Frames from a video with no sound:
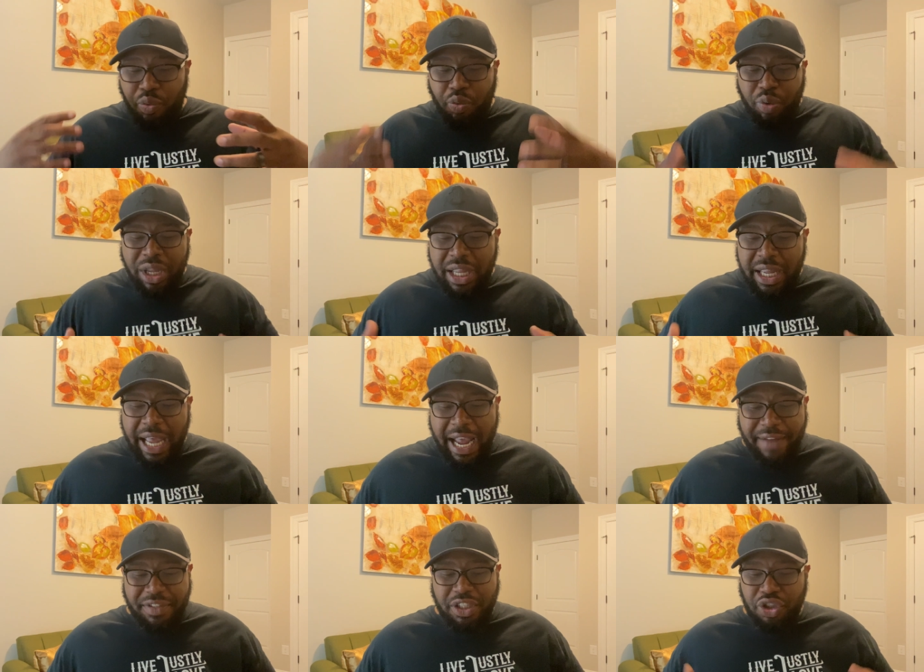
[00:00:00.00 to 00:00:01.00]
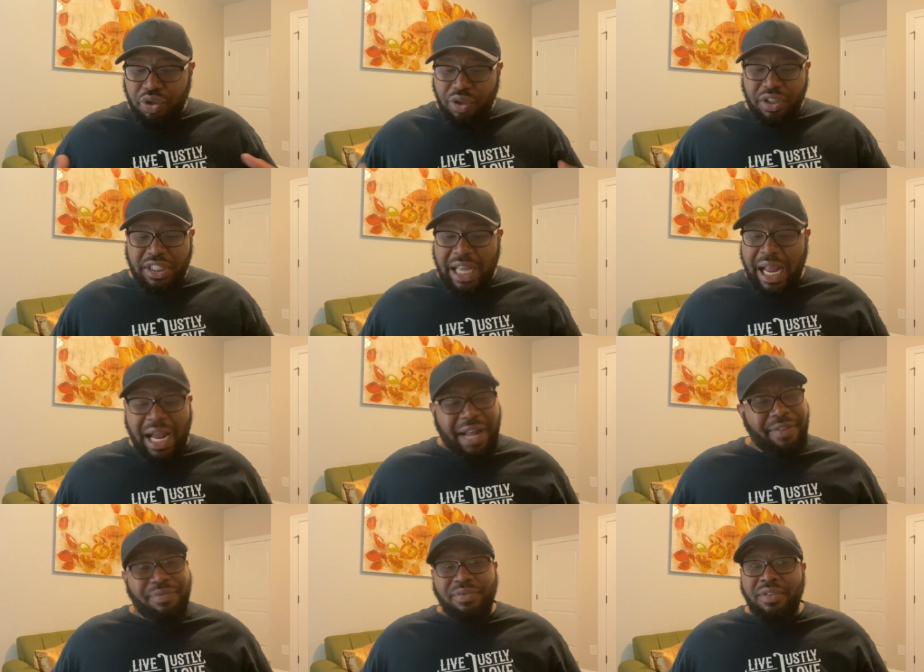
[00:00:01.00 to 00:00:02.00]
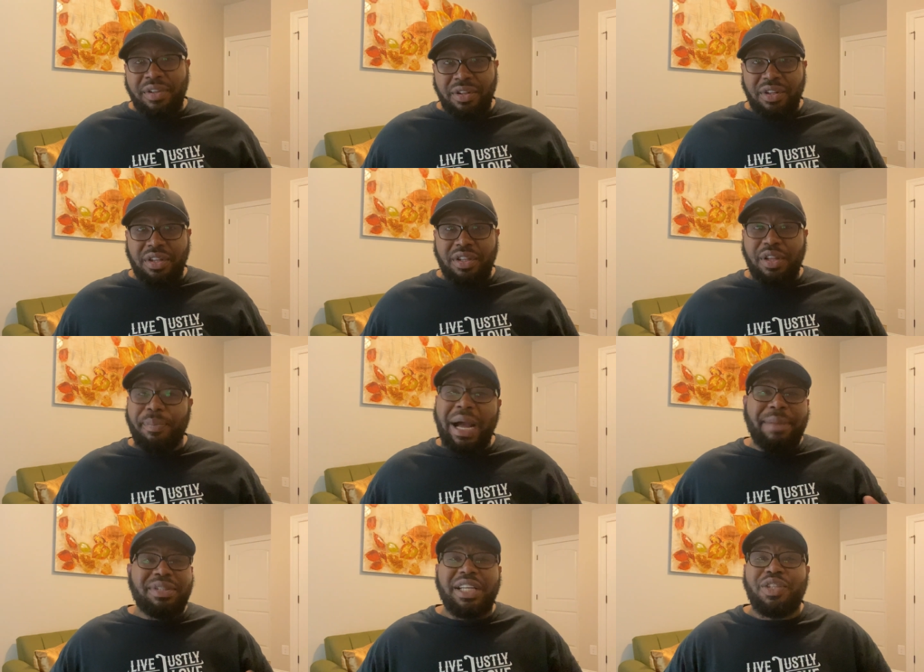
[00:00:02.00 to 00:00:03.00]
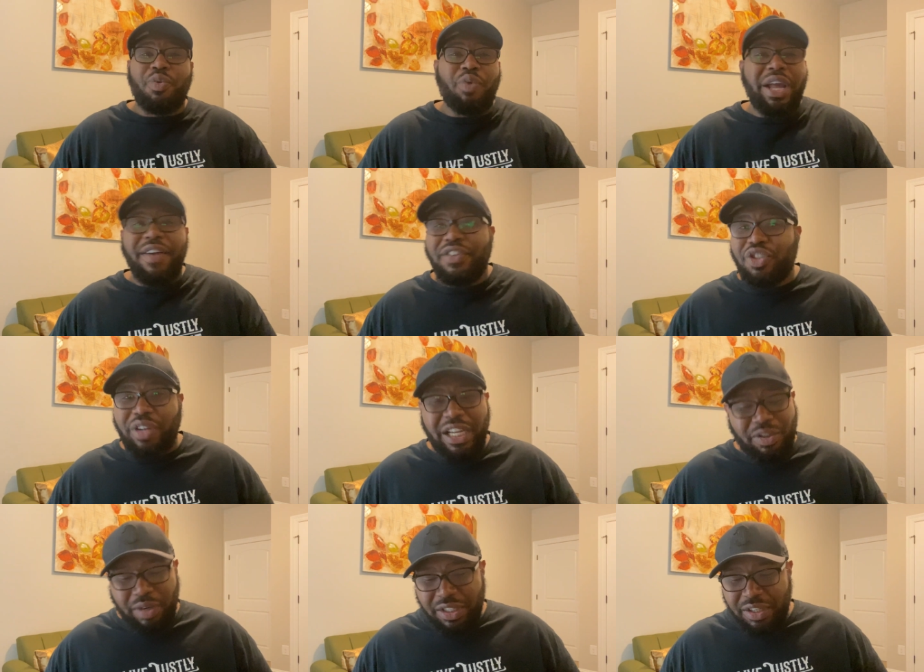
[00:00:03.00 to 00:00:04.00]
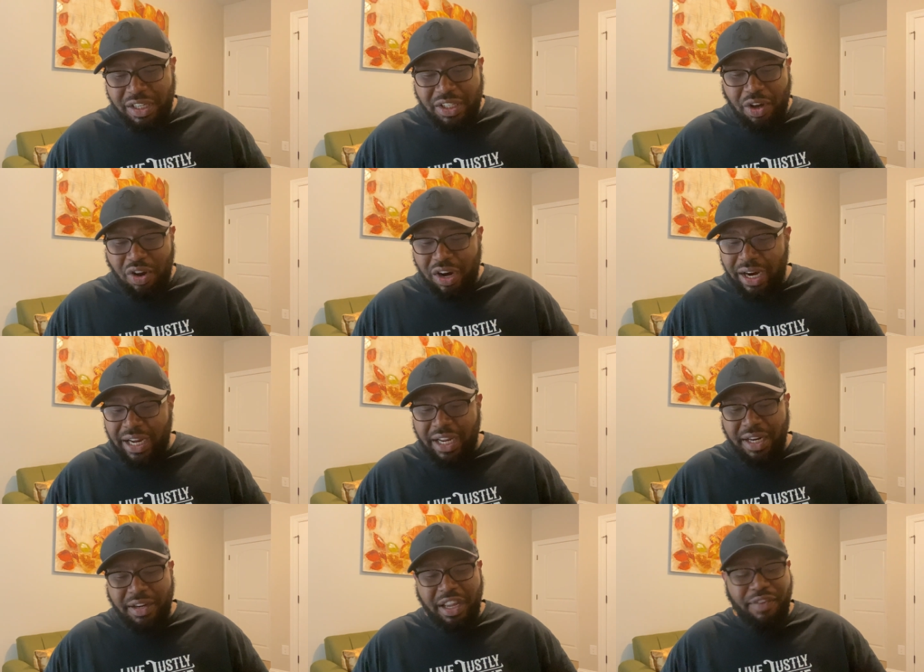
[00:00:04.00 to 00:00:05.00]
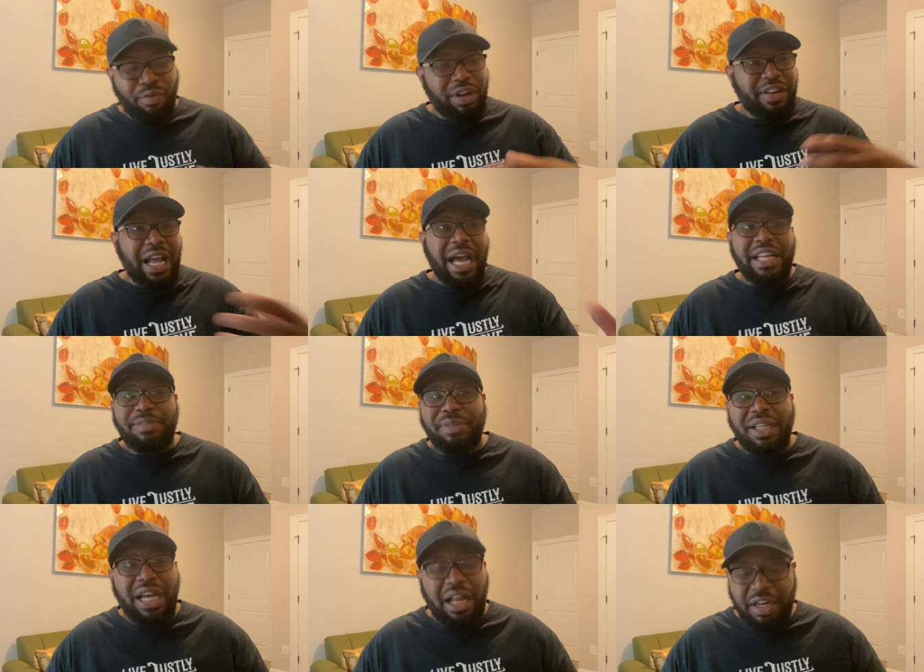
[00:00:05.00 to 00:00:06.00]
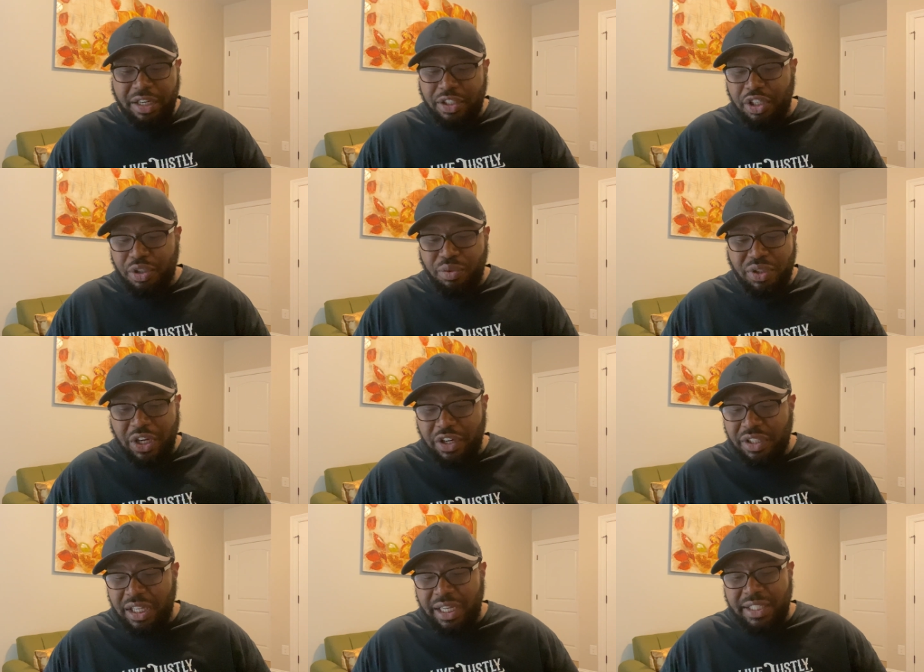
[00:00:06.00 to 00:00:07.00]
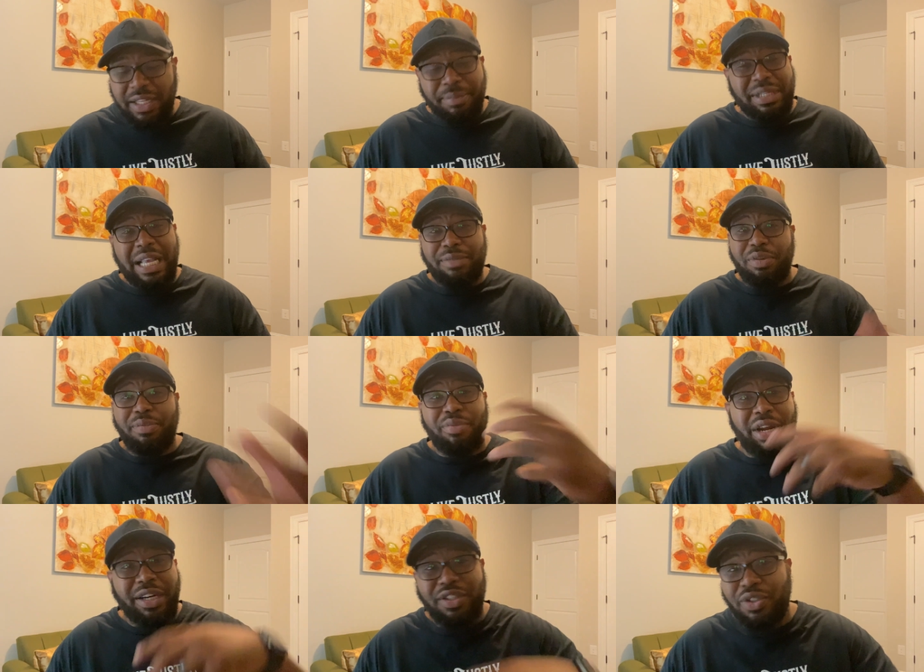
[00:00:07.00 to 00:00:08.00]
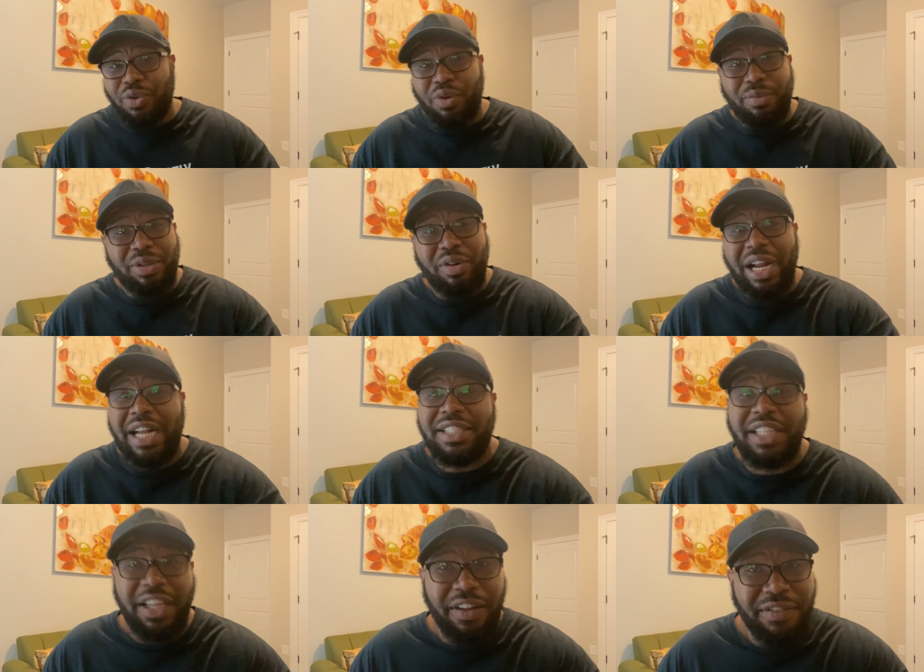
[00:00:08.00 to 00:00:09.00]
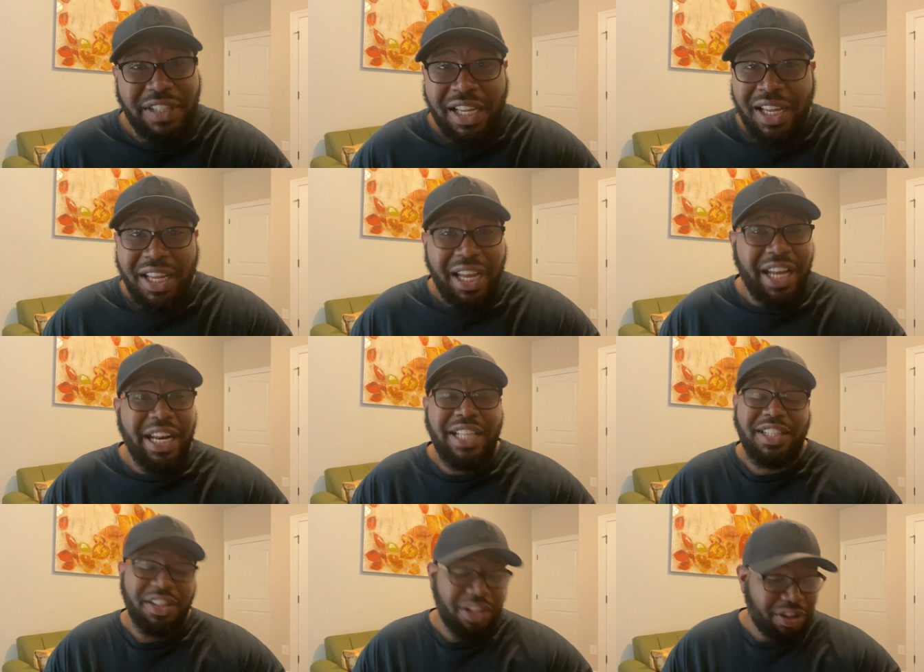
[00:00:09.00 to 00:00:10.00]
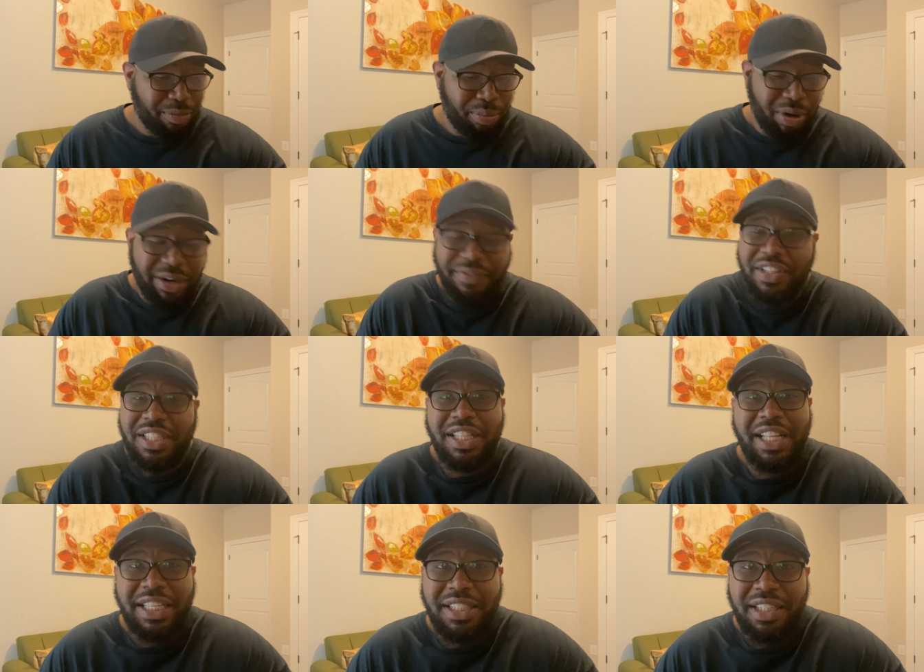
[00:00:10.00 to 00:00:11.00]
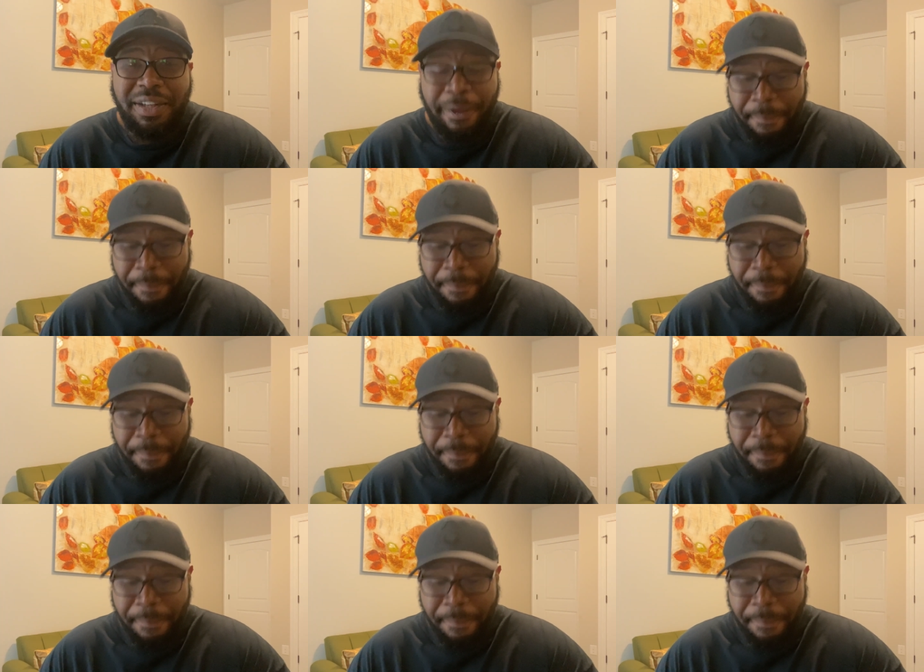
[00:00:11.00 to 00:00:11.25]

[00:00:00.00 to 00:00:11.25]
we have to trust God. The Bible says the way of a transgression is hard. And if we God has been calling us to do certain things, sometimes we bring the storms on ourselves. And that's another part of this lesson,